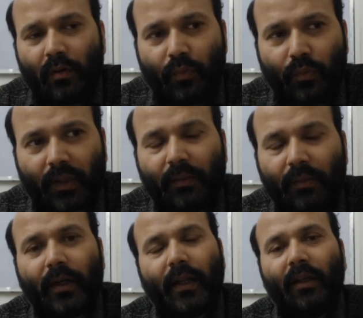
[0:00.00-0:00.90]

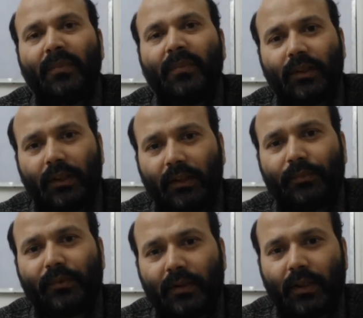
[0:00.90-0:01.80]
Whatever administrative
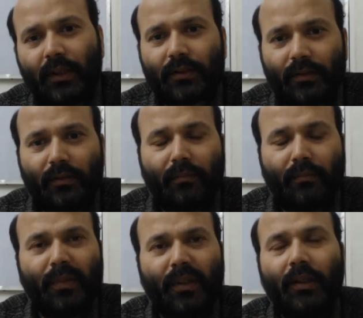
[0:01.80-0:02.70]
changes
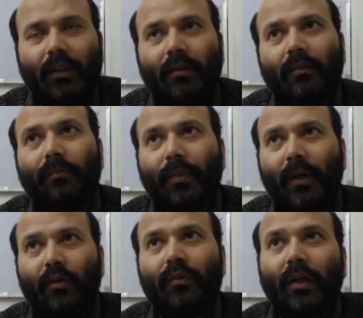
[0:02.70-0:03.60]
we
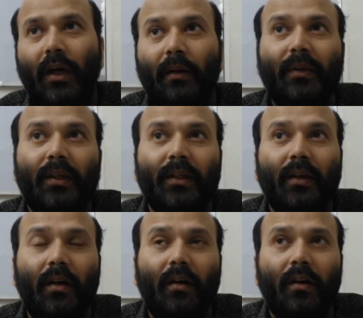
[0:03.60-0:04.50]
found after
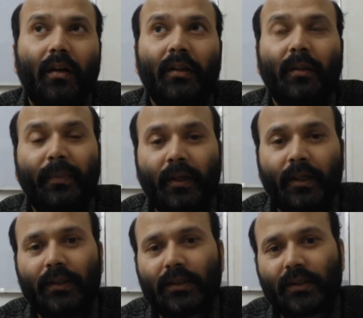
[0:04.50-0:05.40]

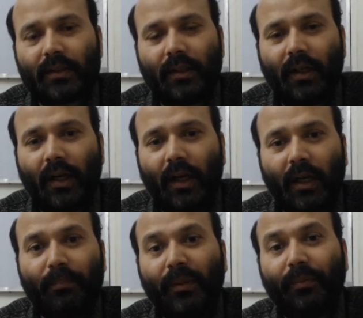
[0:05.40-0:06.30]
independence
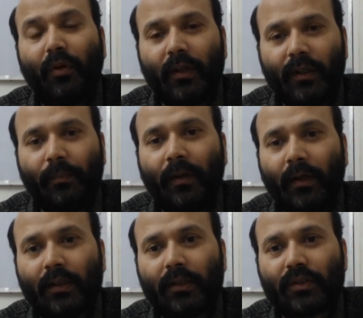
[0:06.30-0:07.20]
and before
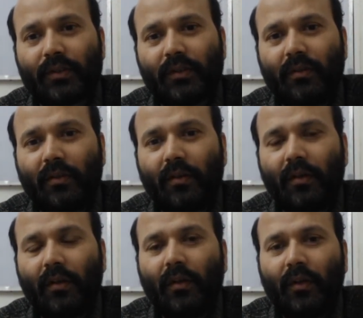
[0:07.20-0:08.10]
independence,
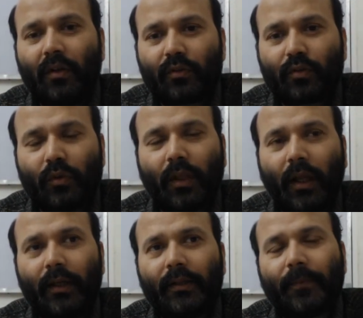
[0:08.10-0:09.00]
so
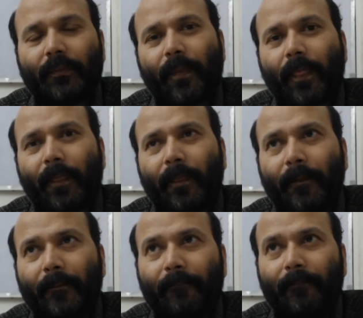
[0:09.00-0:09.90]
that
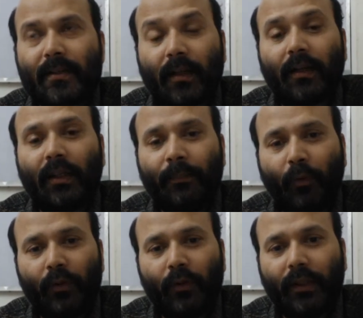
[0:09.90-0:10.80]
is another
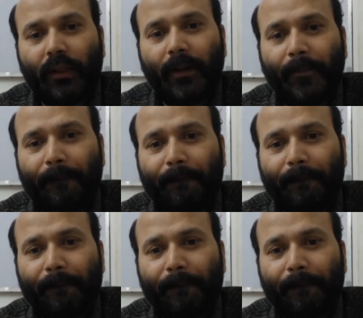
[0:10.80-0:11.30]
important area.